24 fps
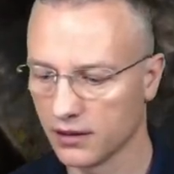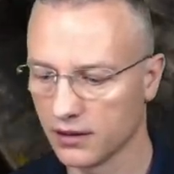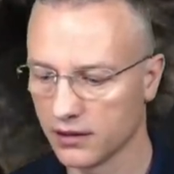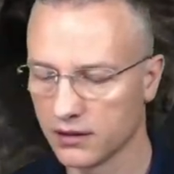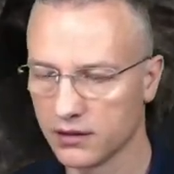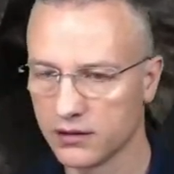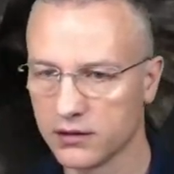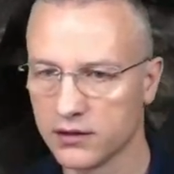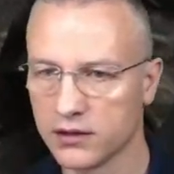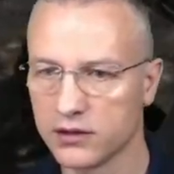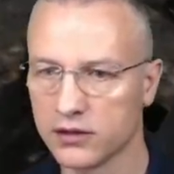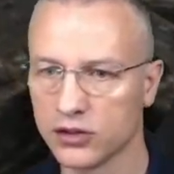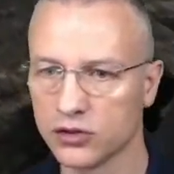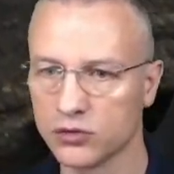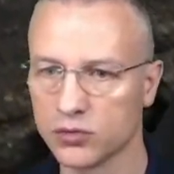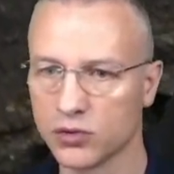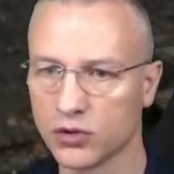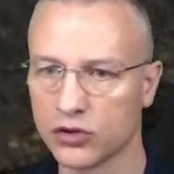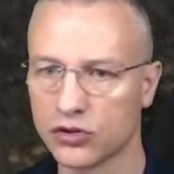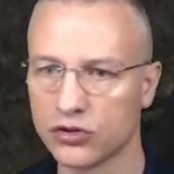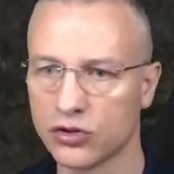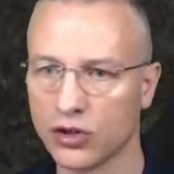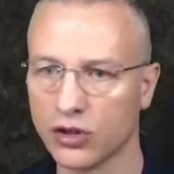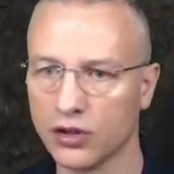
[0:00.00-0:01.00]
This is we're
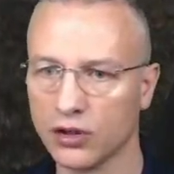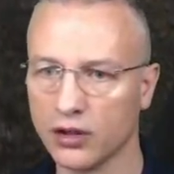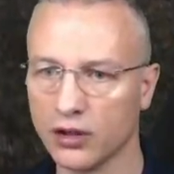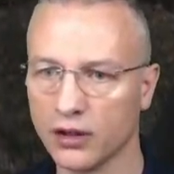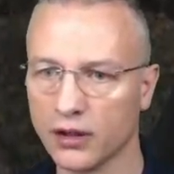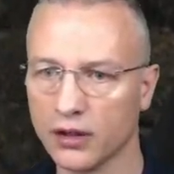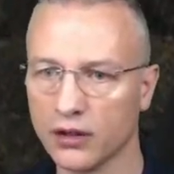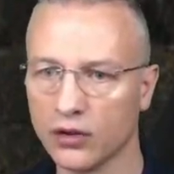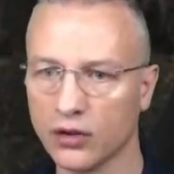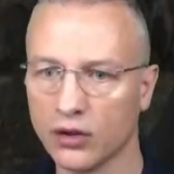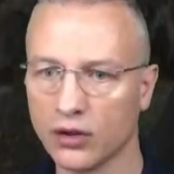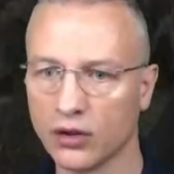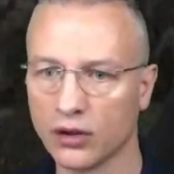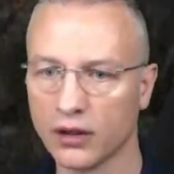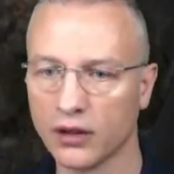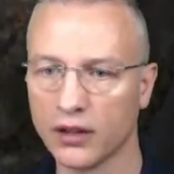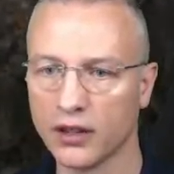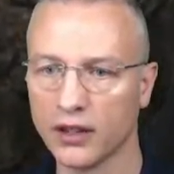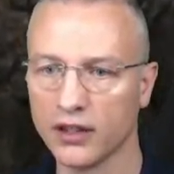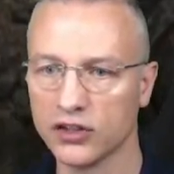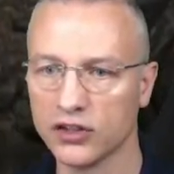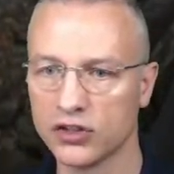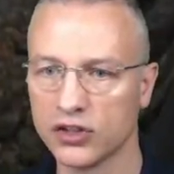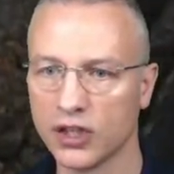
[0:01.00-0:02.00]
trundling along.
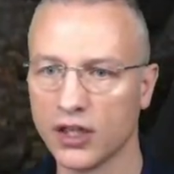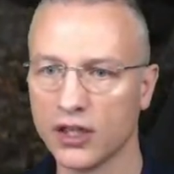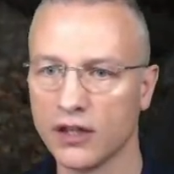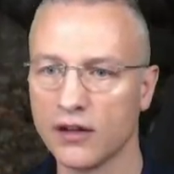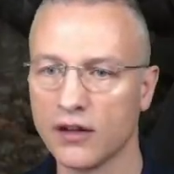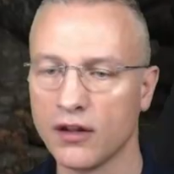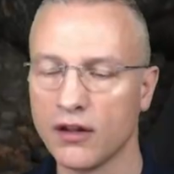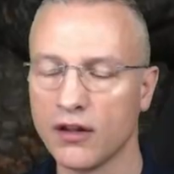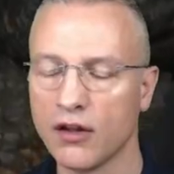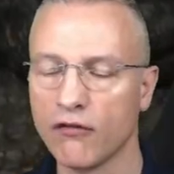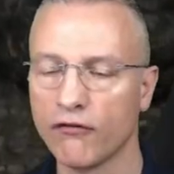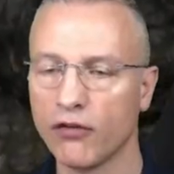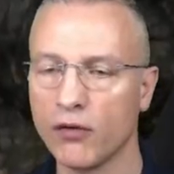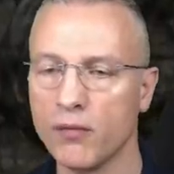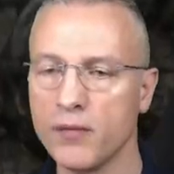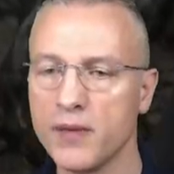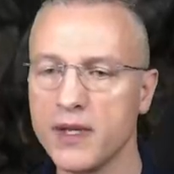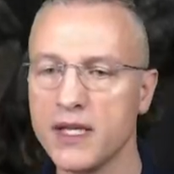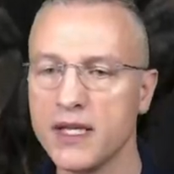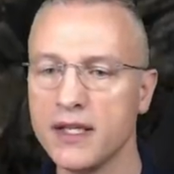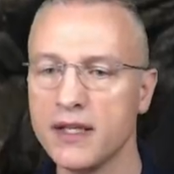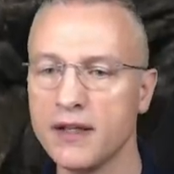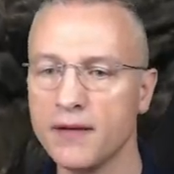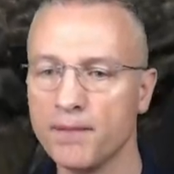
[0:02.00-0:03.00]
It's, for
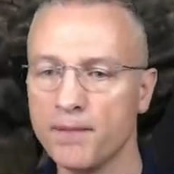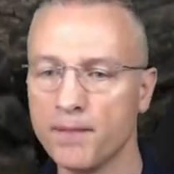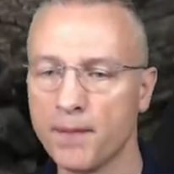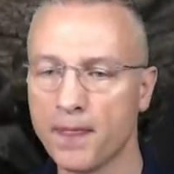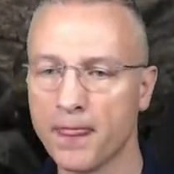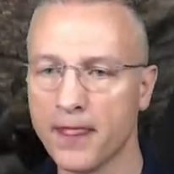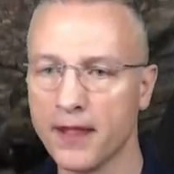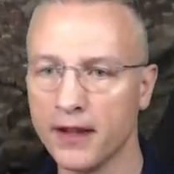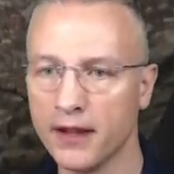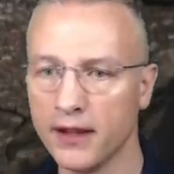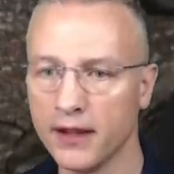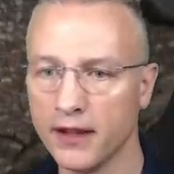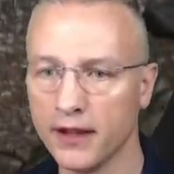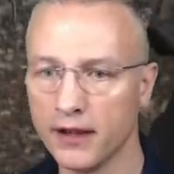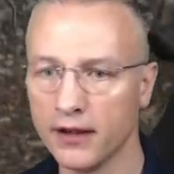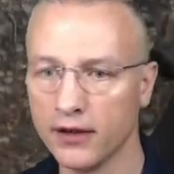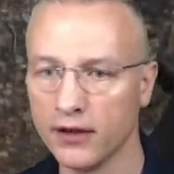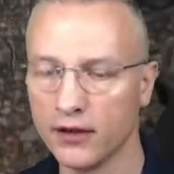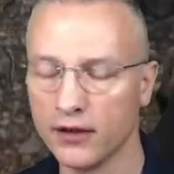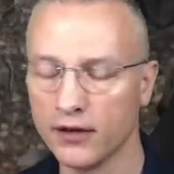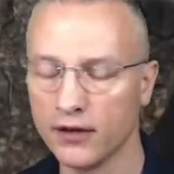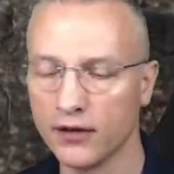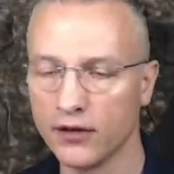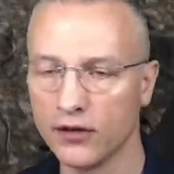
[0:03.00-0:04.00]
me, the
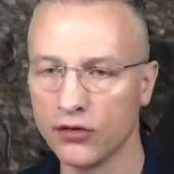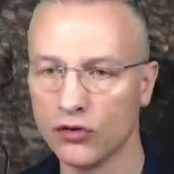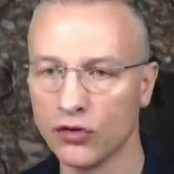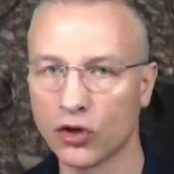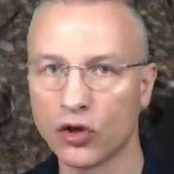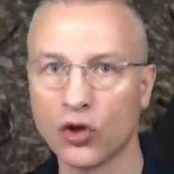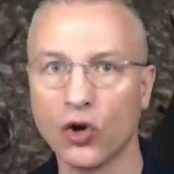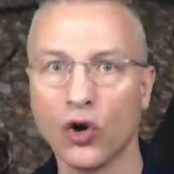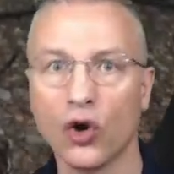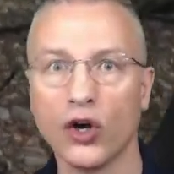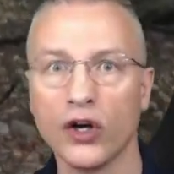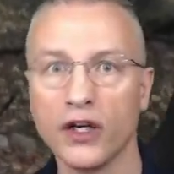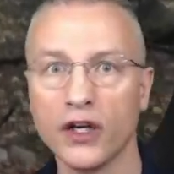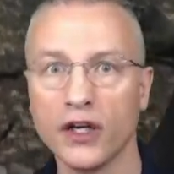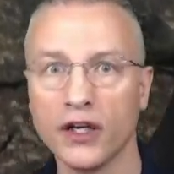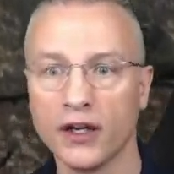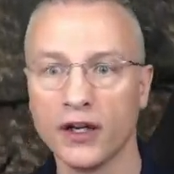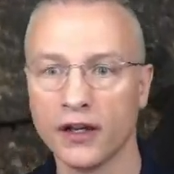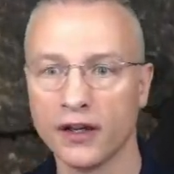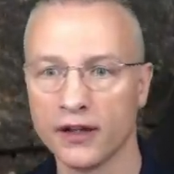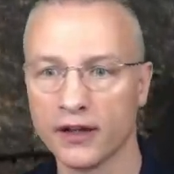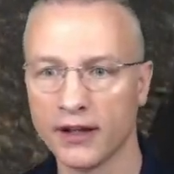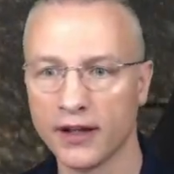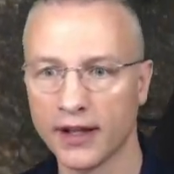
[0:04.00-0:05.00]
recording
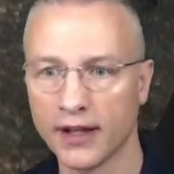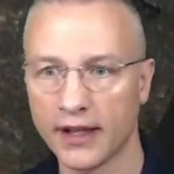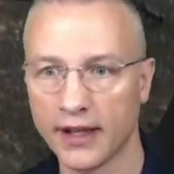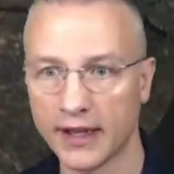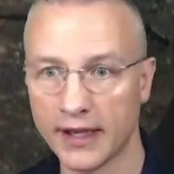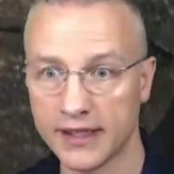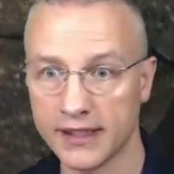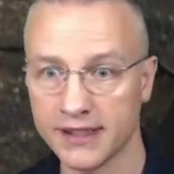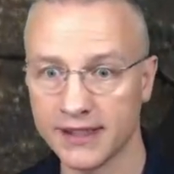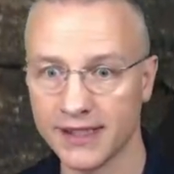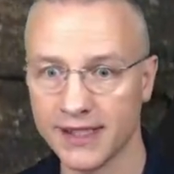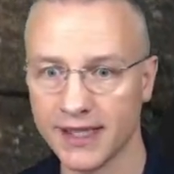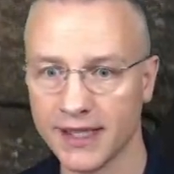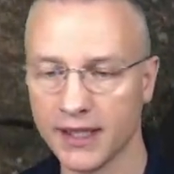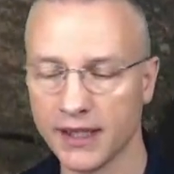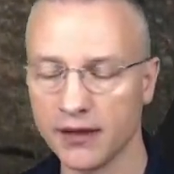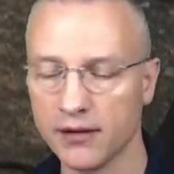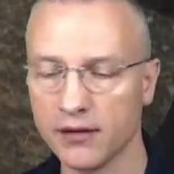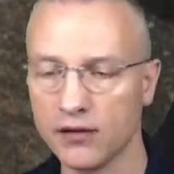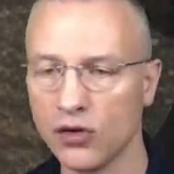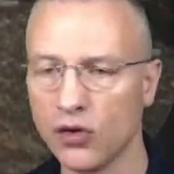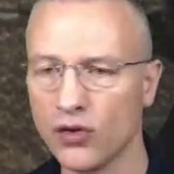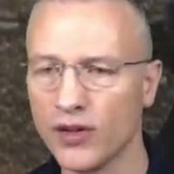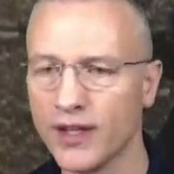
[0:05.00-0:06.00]
is
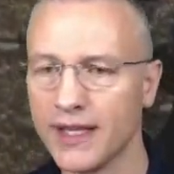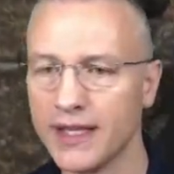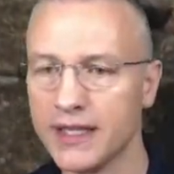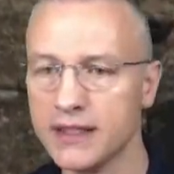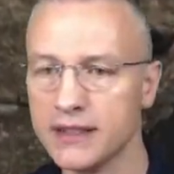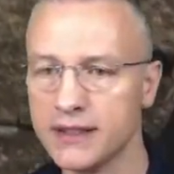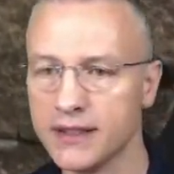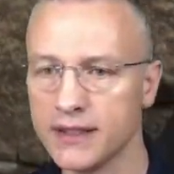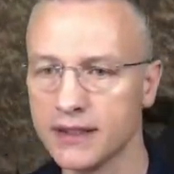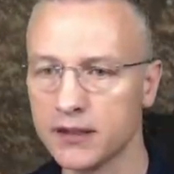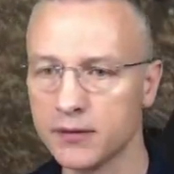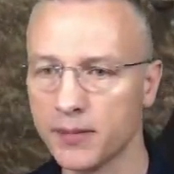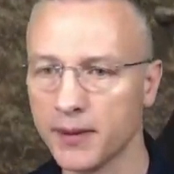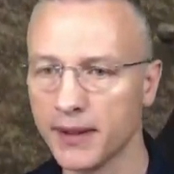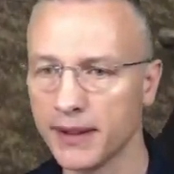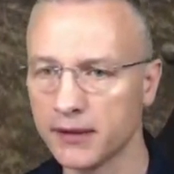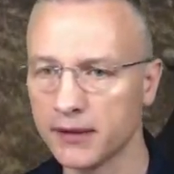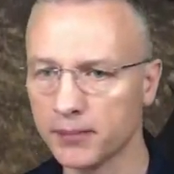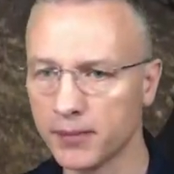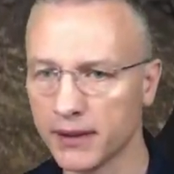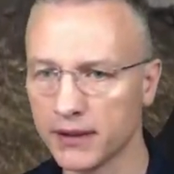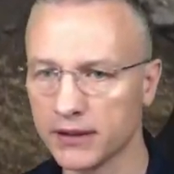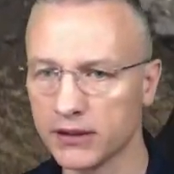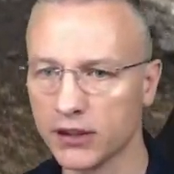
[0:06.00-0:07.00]
not the easiest bit,
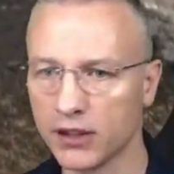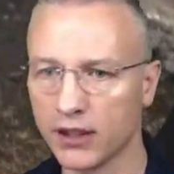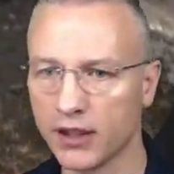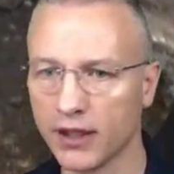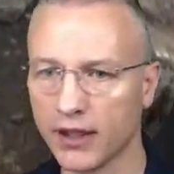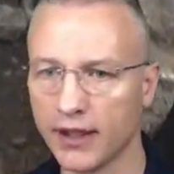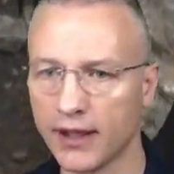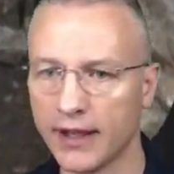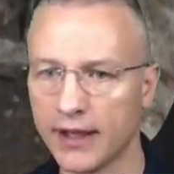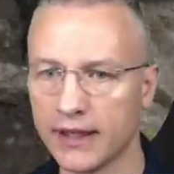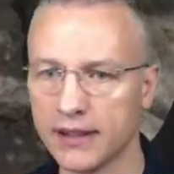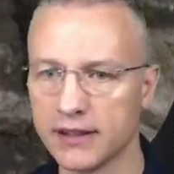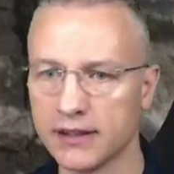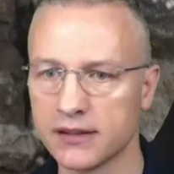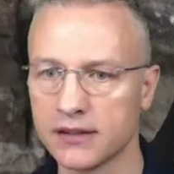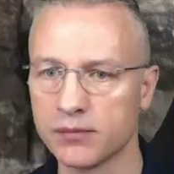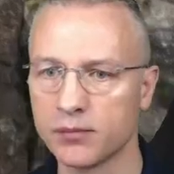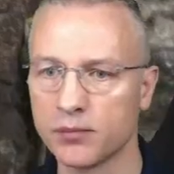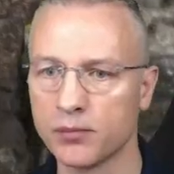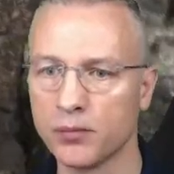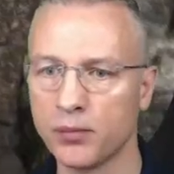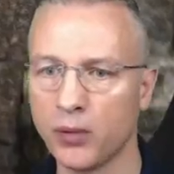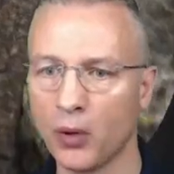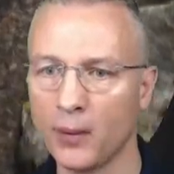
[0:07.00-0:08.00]
but it's
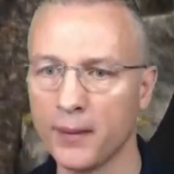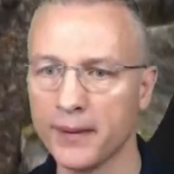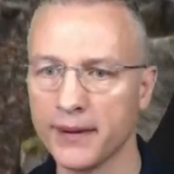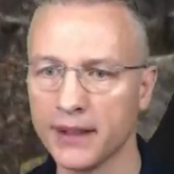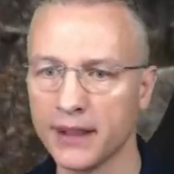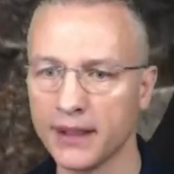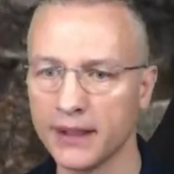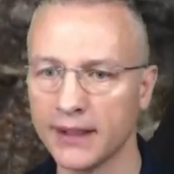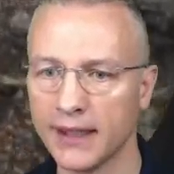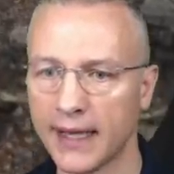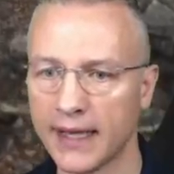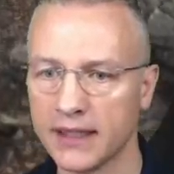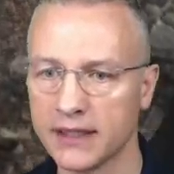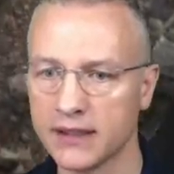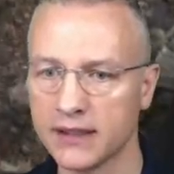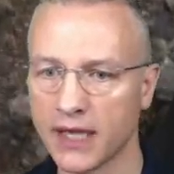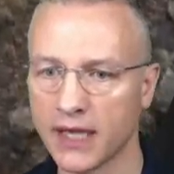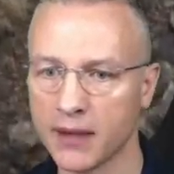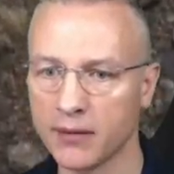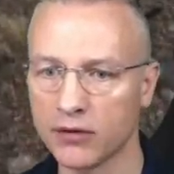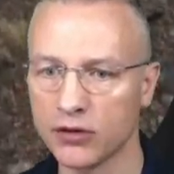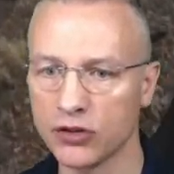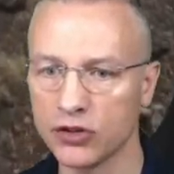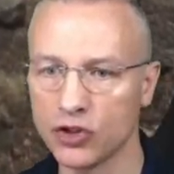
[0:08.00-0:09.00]
probably the less time
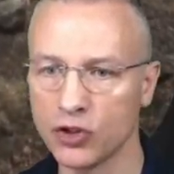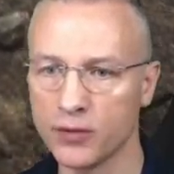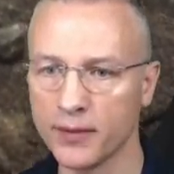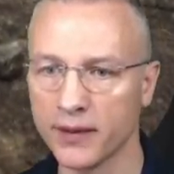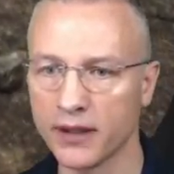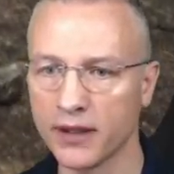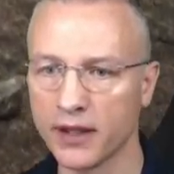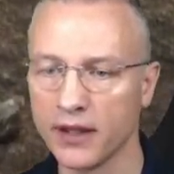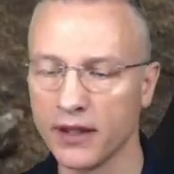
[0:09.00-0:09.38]
consuming.